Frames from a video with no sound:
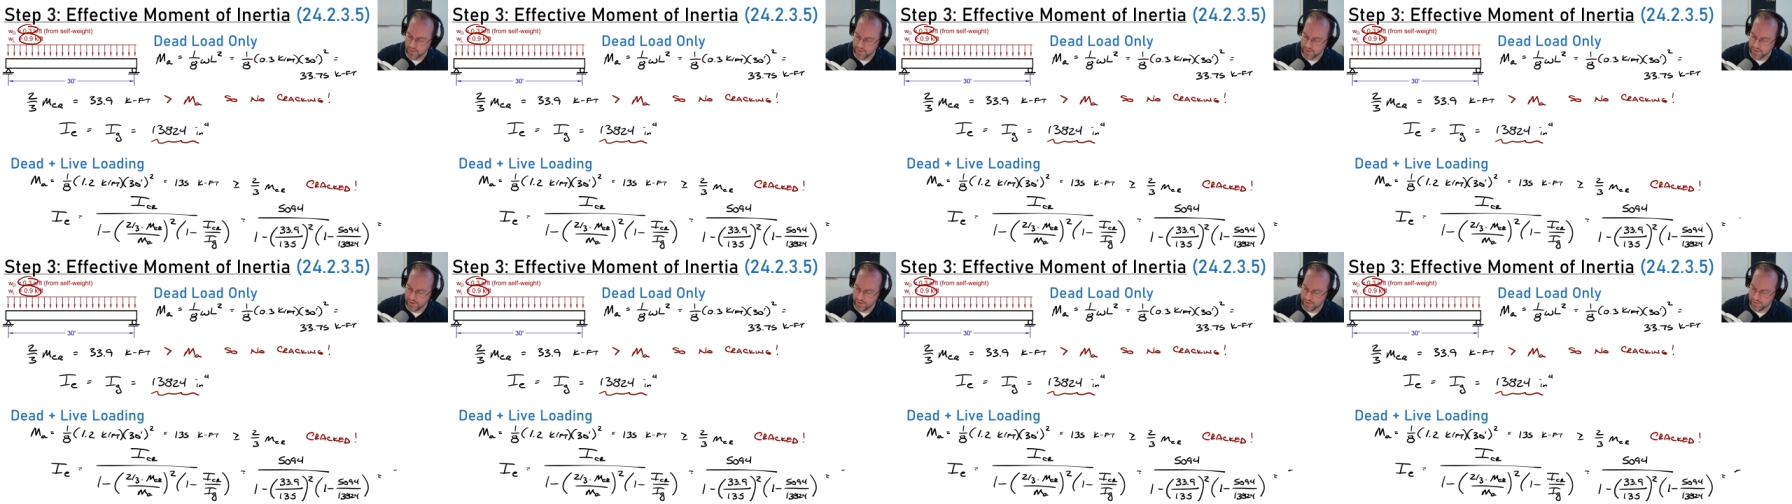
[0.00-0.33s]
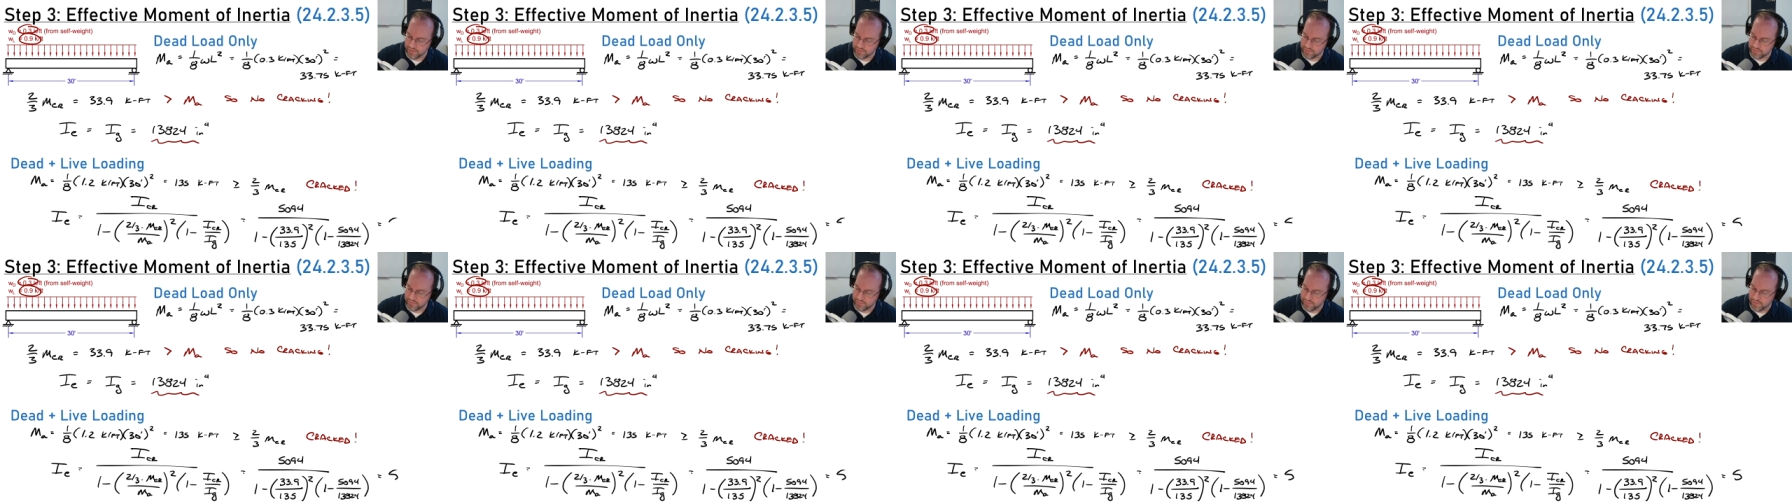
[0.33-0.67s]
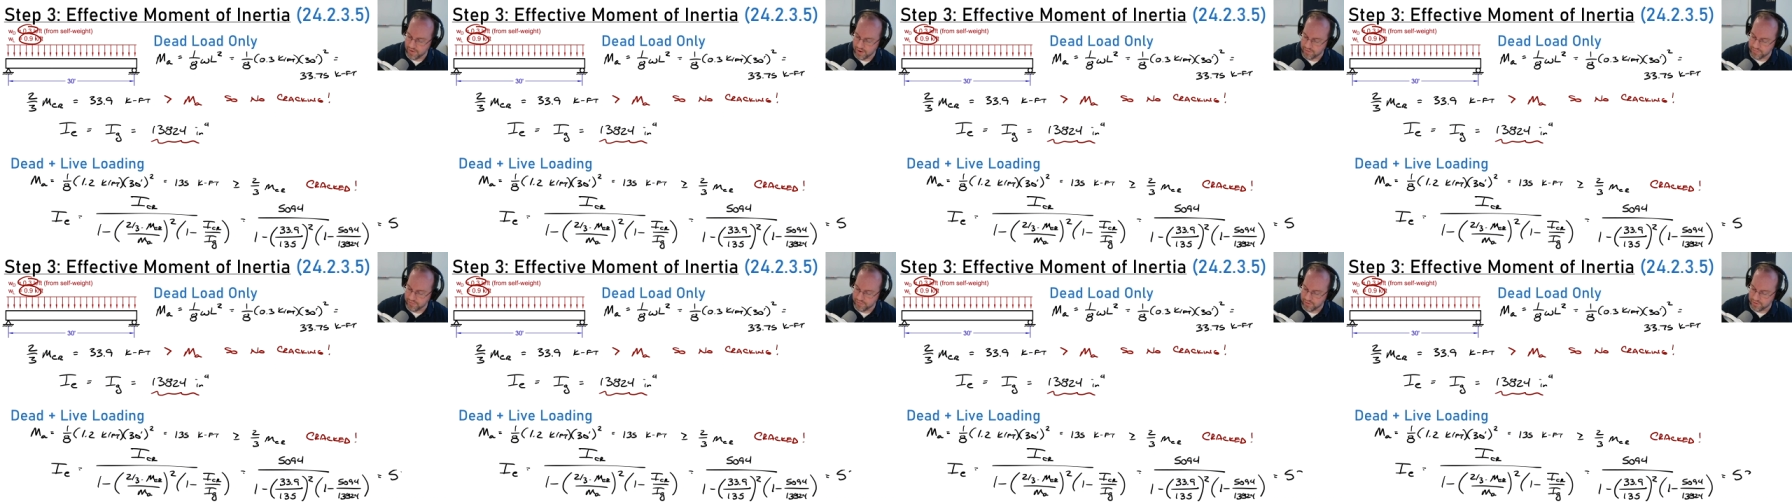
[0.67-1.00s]
it is
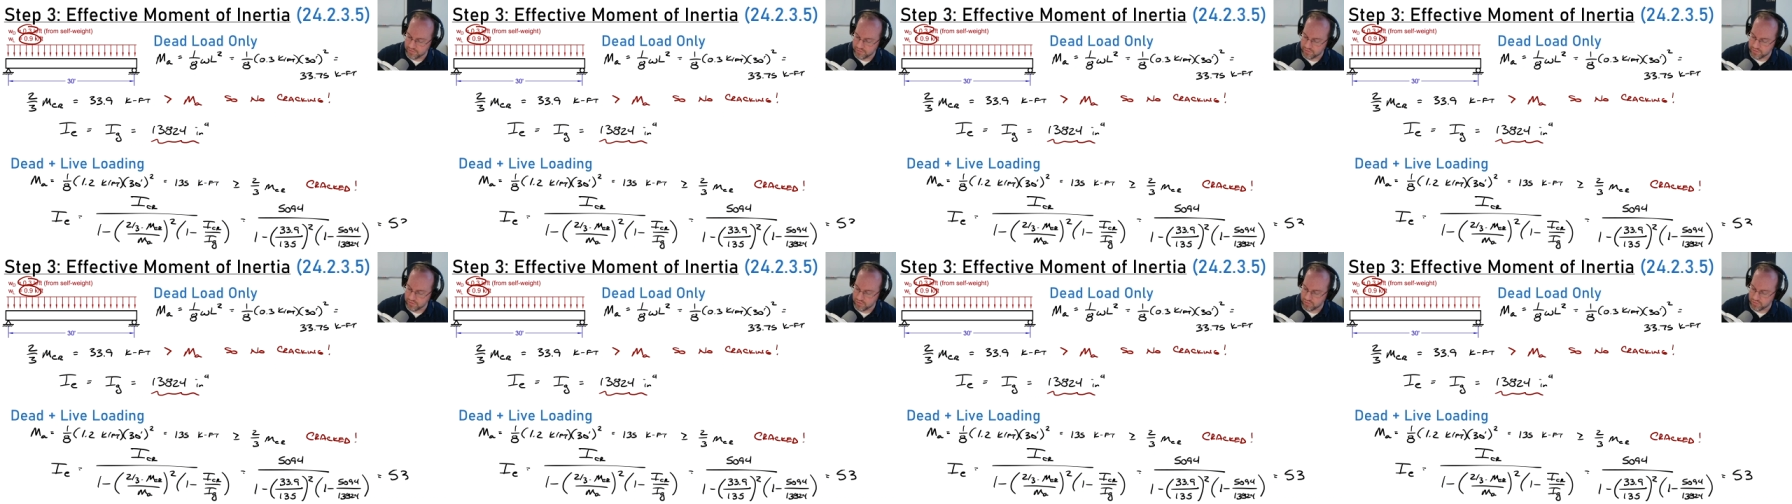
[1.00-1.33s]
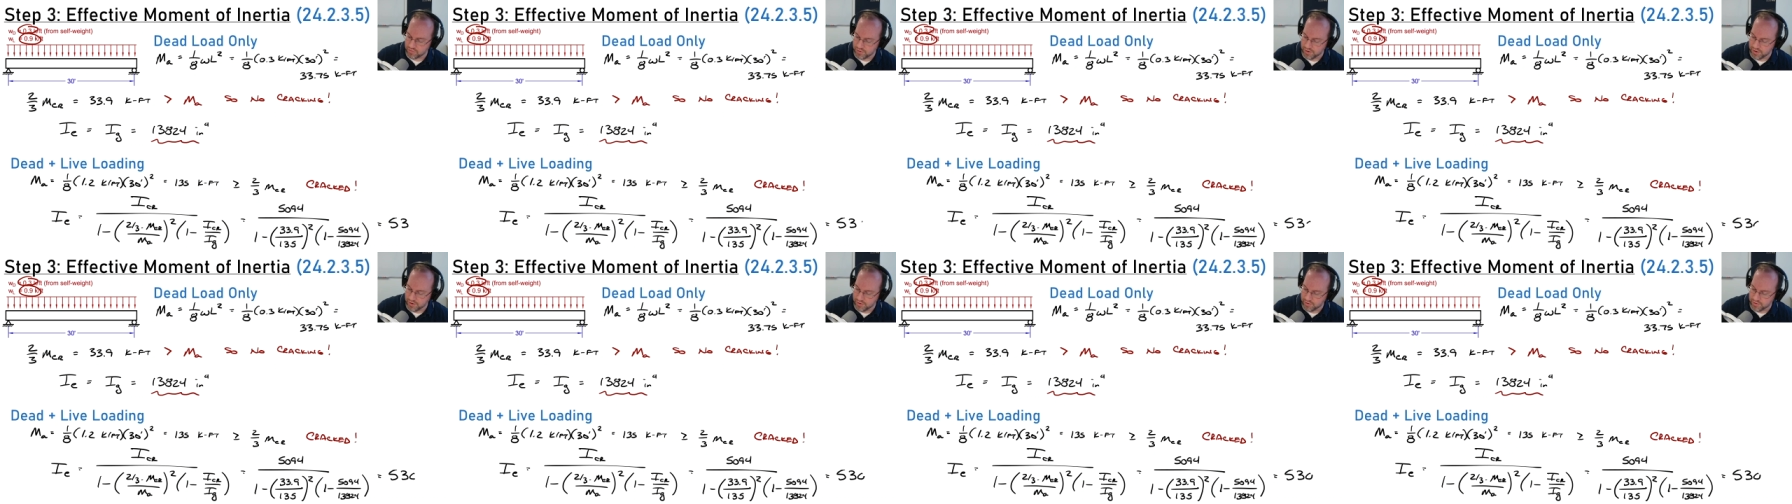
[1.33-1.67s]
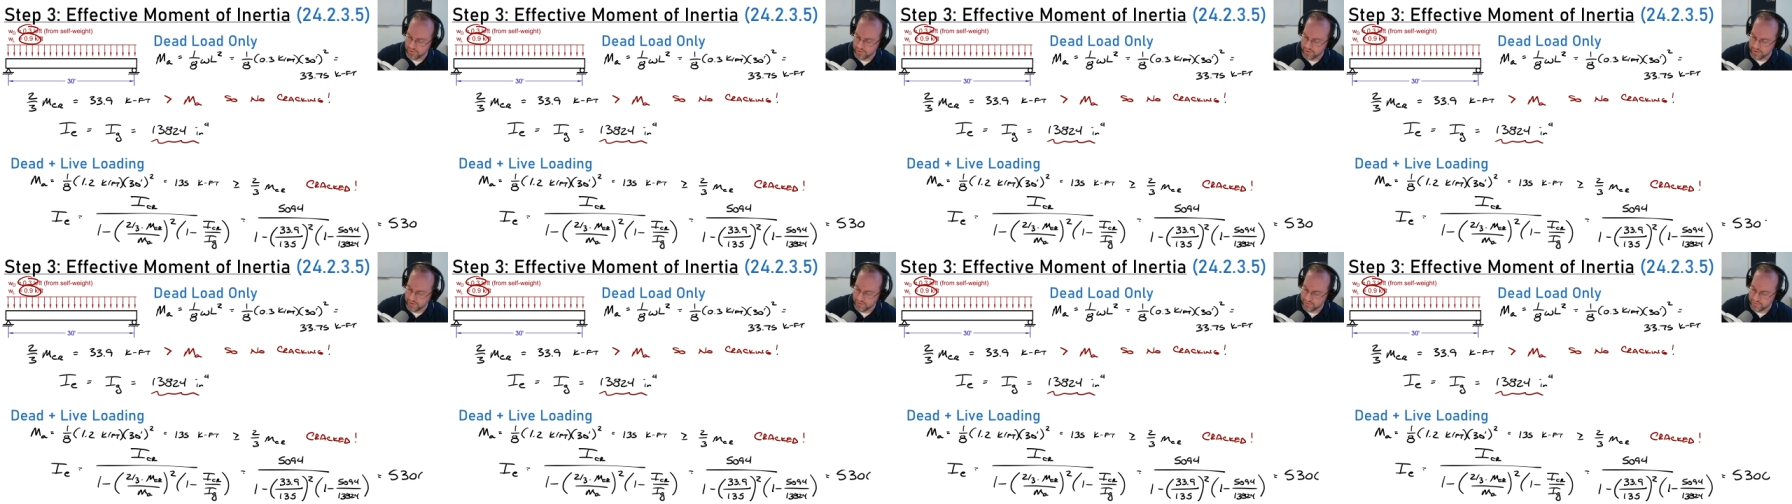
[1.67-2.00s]

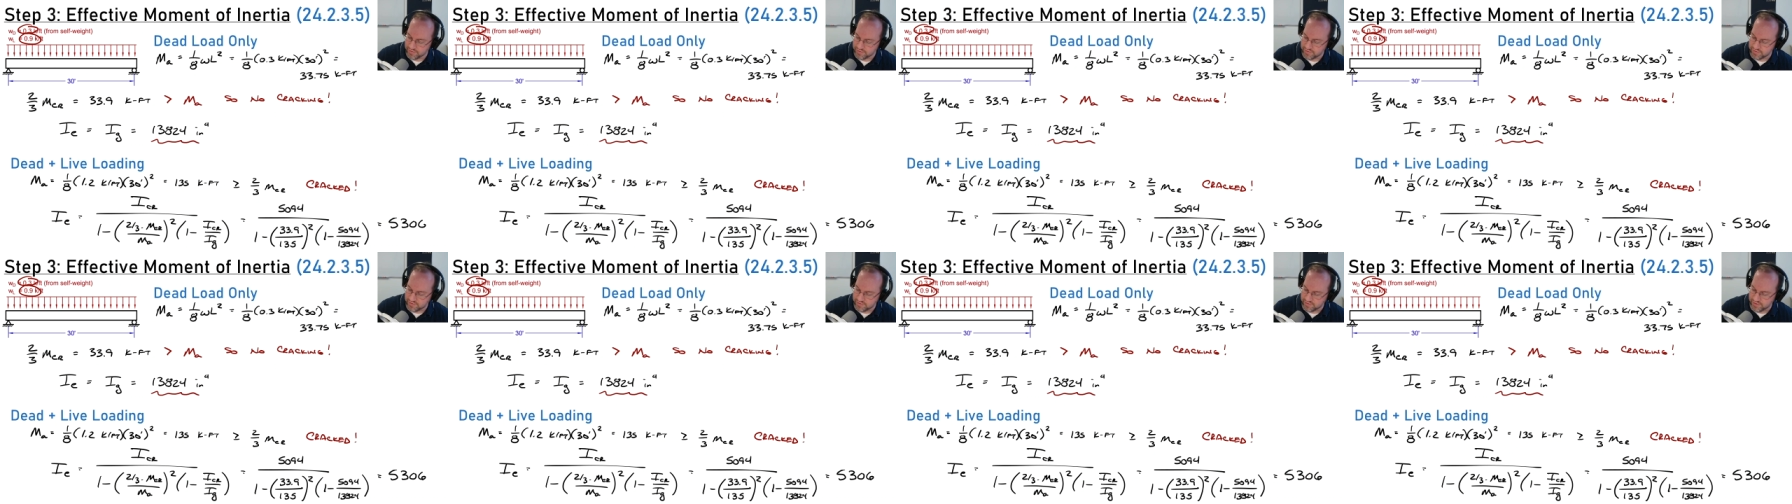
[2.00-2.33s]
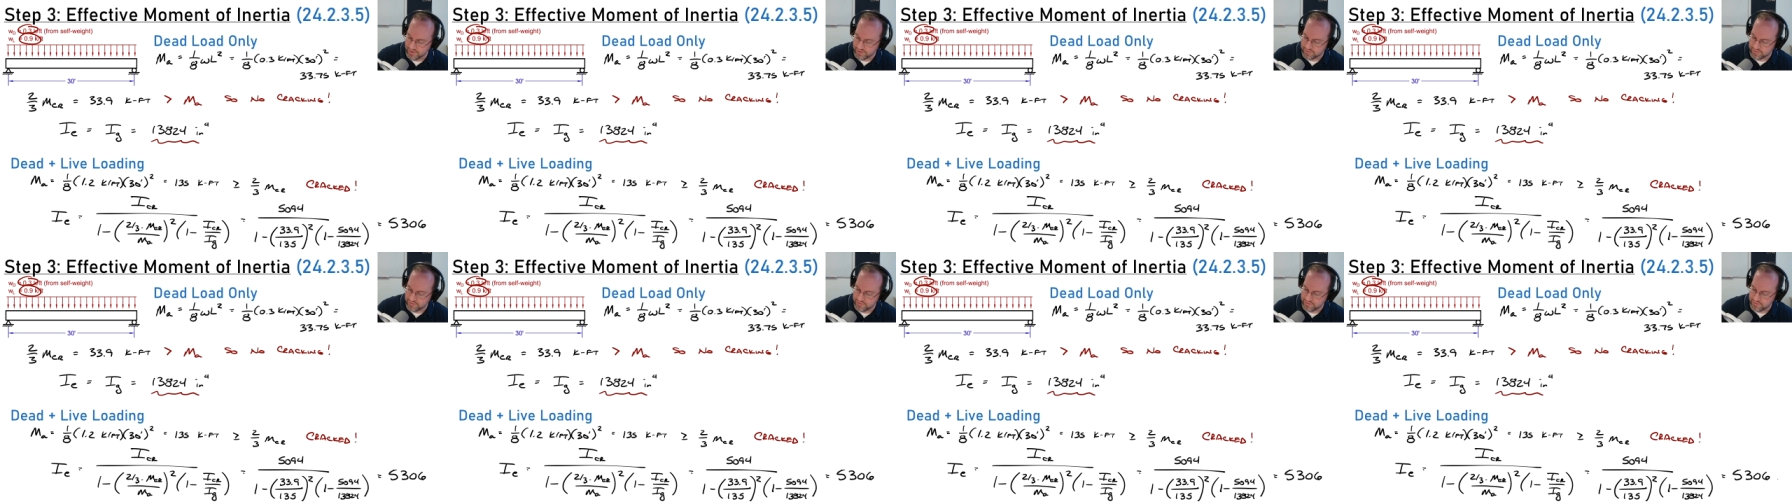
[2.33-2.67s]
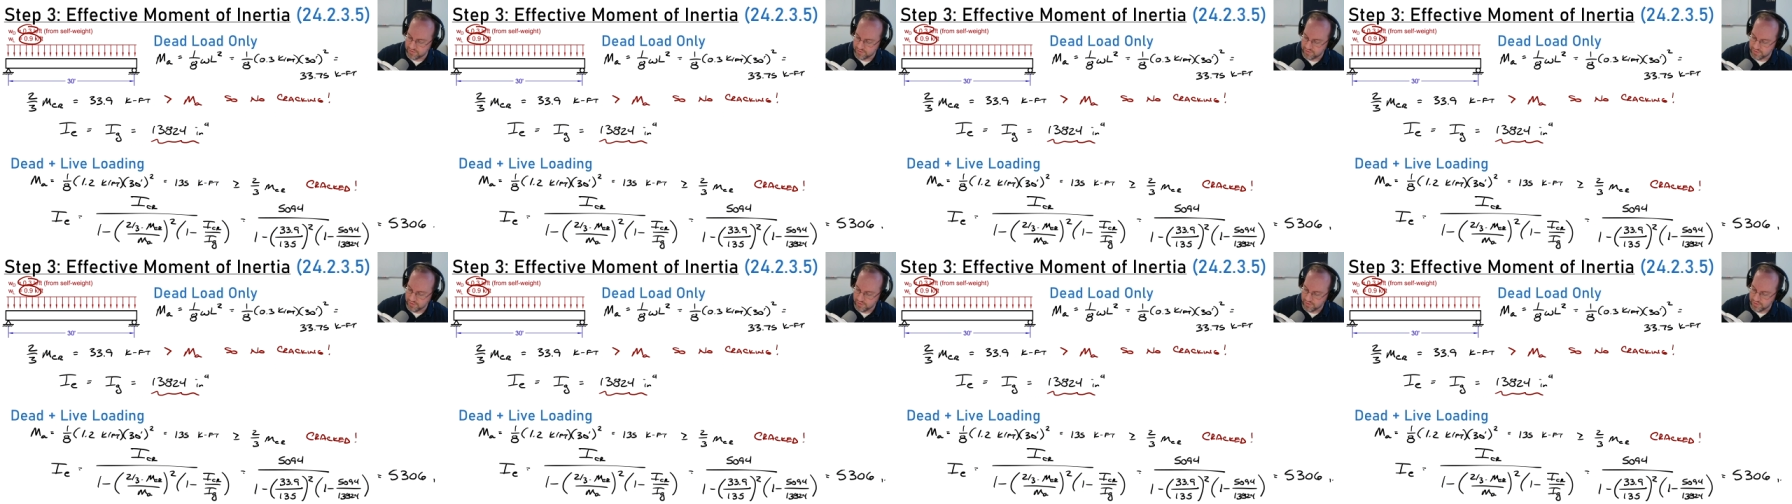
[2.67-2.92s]
5,306